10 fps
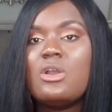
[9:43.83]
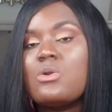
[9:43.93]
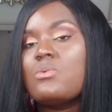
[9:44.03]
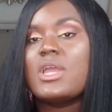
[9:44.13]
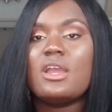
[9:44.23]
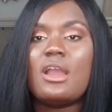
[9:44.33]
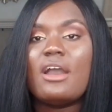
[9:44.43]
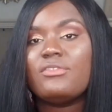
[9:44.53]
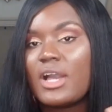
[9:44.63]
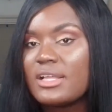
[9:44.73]
where I
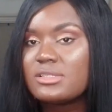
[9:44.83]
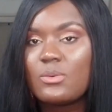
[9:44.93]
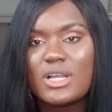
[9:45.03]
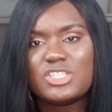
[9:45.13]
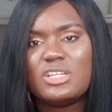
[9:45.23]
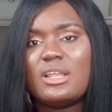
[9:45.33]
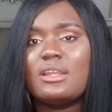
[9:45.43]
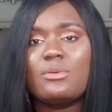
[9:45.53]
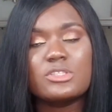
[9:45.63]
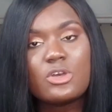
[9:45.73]
forgot to wash it and
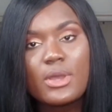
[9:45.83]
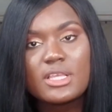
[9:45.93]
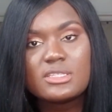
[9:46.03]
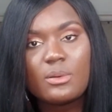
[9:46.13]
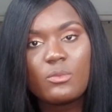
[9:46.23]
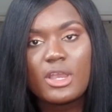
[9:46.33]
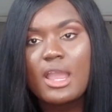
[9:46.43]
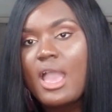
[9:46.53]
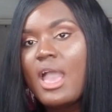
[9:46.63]
I was going somewhere